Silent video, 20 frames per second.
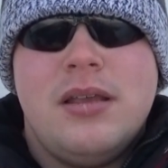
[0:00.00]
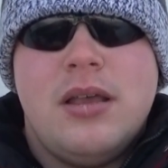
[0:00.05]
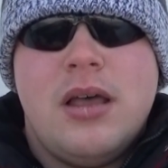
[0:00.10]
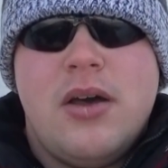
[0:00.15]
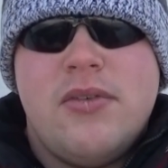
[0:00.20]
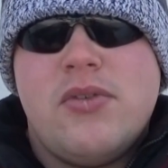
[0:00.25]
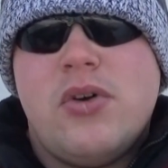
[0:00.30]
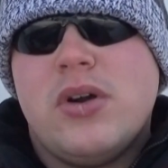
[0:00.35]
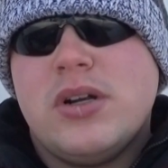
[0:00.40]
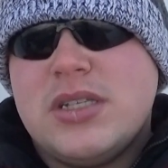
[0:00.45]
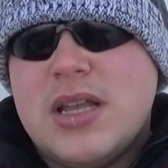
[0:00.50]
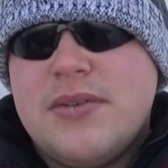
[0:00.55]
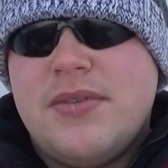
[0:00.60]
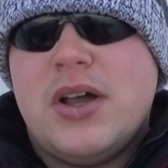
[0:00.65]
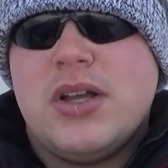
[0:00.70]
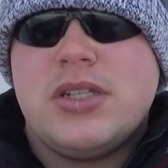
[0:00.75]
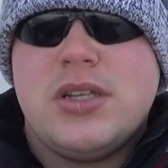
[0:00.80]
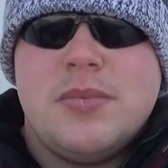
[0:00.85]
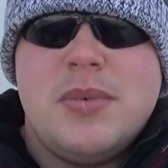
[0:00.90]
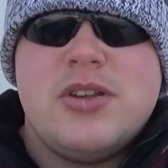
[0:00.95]
Of course, I've
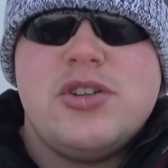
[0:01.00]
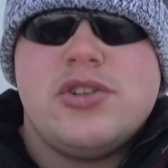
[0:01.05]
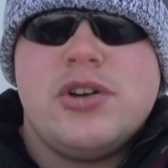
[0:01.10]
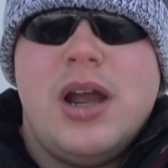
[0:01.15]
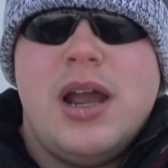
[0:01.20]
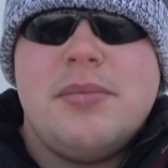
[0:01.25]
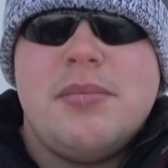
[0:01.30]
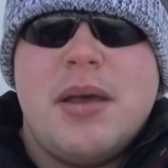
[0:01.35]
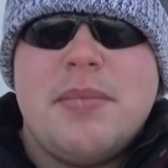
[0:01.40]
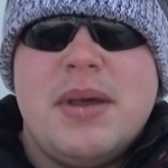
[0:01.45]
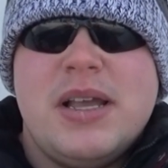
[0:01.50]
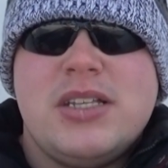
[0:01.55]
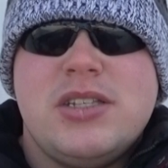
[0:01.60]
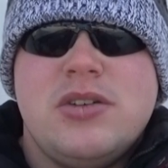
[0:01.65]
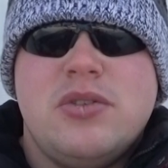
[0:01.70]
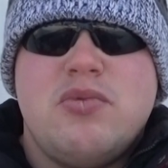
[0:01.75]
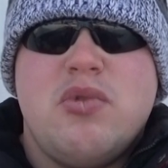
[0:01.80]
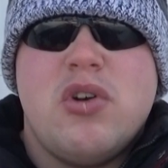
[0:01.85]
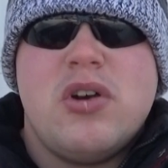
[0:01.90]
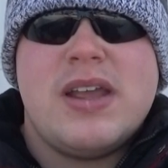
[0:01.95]
also been trying my best
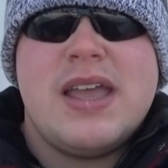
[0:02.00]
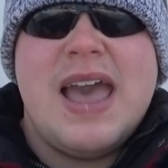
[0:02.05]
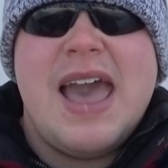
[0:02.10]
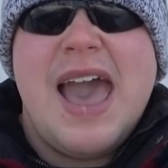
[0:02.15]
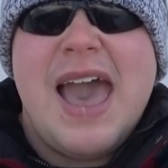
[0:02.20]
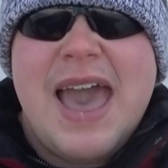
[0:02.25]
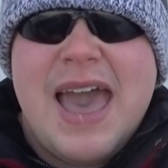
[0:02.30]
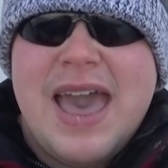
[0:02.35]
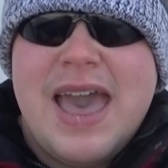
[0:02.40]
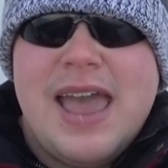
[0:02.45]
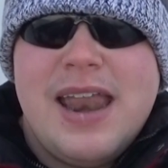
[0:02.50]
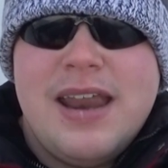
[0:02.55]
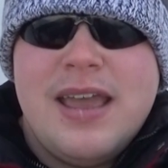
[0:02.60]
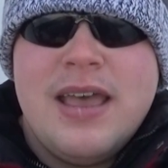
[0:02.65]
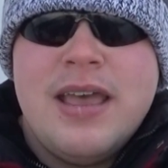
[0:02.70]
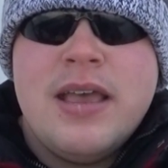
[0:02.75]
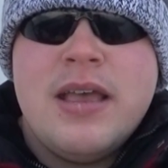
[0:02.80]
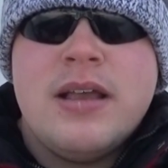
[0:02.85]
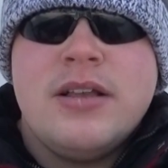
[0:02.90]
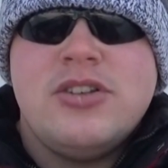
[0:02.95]
to work ahead,
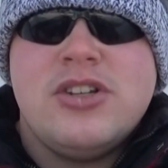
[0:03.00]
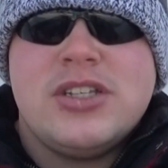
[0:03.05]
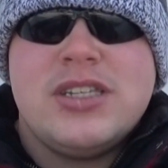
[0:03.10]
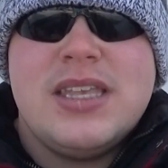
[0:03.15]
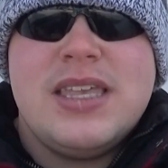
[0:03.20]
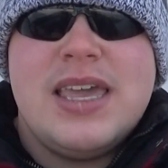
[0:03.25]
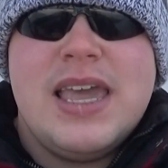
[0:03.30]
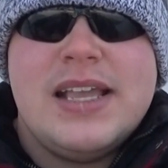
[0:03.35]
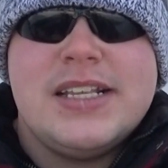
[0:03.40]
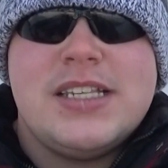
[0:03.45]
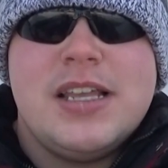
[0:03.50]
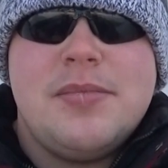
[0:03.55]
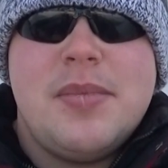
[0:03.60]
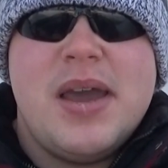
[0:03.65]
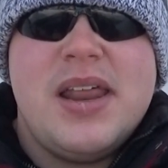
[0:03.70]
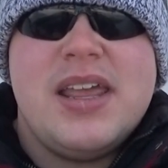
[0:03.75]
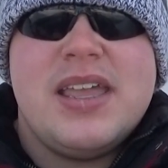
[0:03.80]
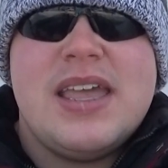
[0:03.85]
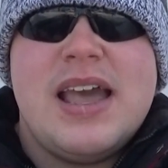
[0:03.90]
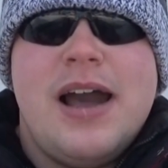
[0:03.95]
just in case I
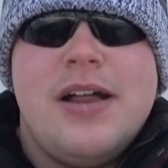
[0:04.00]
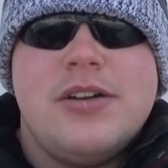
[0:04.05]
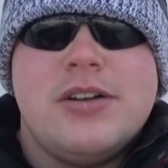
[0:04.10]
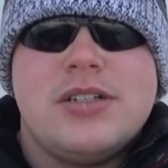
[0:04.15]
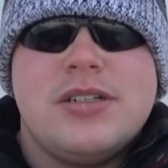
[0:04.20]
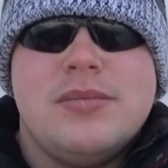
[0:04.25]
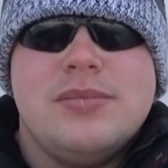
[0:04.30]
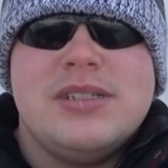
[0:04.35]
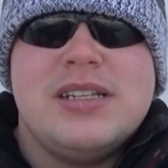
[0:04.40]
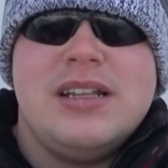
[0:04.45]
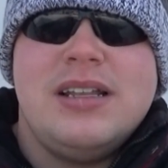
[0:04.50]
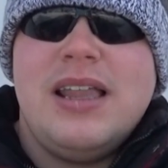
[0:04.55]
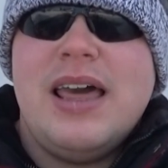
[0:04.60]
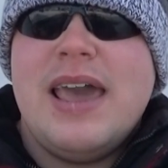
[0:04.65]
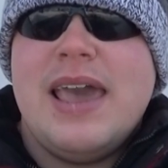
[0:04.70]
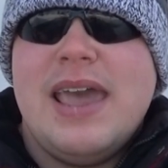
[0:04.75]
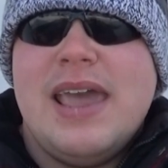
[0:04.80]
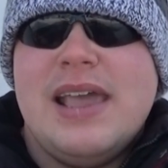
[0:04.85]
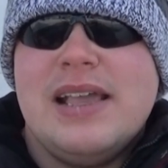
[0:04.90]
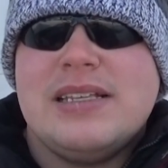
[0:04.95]
might encounter some
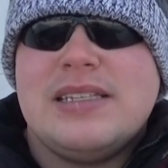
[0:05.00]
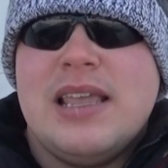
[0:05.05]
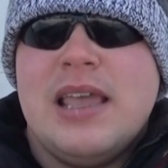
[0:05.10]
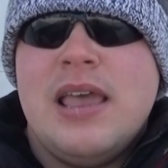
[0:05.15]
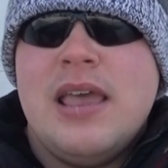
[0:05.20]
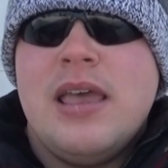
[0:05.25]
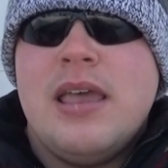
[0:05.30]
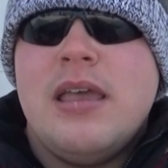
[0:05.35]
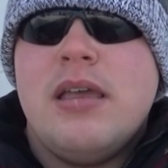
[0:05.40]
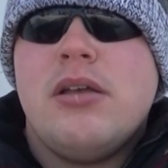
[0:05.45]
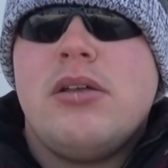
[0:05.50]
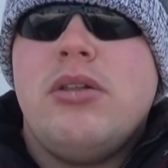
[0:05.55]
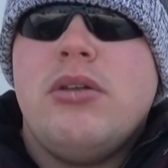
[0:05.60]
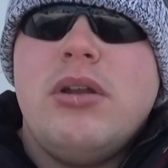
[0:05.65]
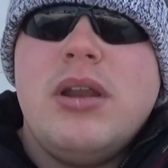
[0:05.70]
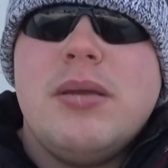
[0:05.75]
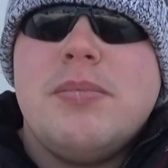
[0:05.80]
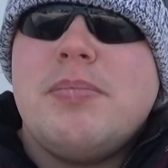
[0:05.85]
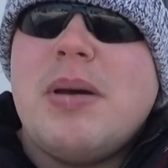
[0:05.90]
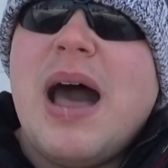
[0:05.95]
delays,
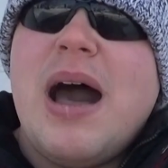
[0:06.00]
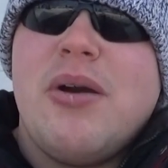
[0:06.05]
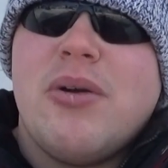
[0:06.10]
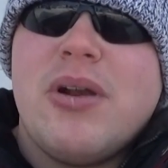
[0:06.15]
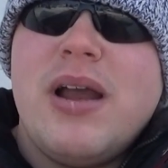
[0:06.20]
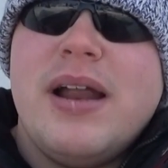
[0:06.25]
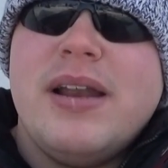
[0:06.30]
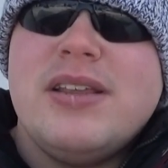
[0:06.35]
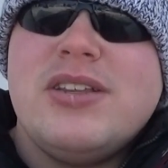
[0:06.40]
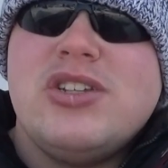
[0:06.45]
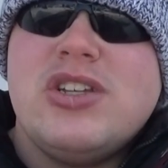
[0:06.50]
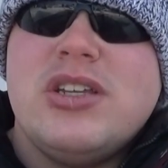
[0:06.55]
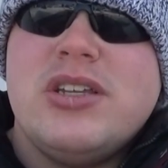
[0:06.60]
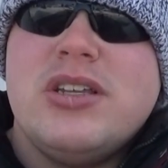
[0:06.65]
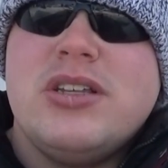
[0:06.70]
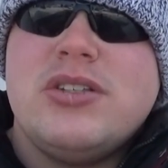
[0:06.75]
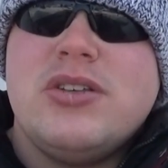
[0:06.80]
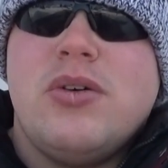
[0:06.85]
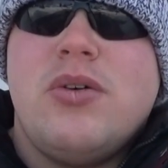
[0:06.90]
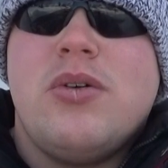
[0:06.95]
including power
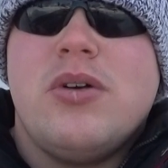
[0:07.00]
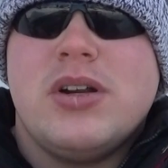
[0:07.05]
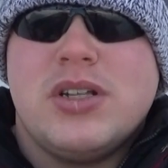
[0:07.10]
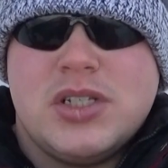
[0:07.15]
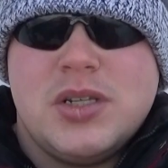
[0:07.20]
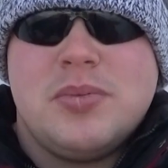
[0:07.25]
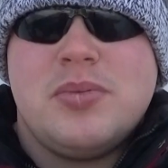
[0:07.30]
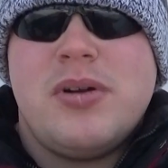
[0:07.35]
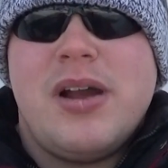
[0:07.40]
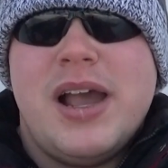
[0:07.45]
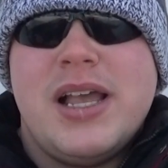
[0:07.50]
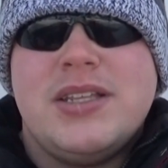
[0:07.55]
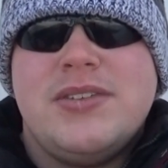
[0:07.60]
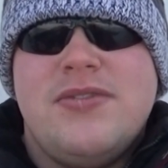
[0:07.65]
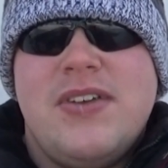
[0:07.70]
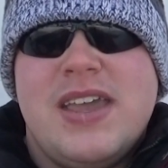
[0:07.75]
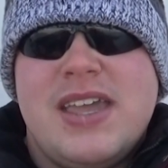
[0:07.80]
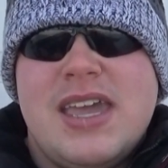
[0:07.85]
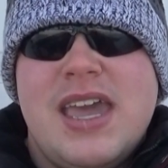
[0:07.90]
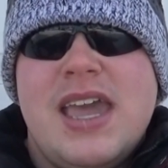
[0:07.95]
outages or surprise
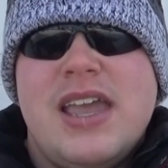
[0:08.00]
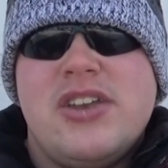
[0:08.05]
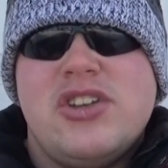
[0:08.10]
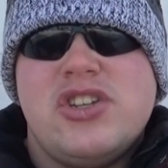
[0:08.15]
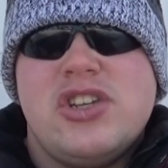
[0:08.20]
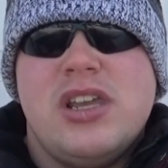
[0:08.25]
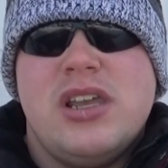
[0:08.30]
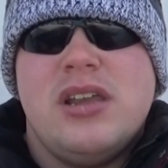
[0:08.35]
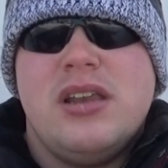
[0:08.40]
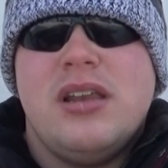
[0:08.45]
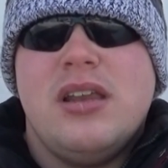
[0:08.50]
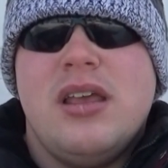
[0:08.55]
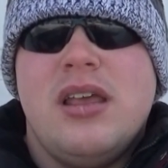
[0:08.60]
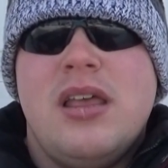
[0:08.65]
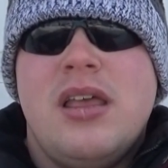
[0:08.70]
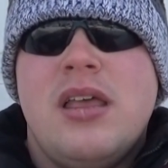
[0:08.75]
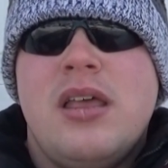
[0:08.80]
vacation,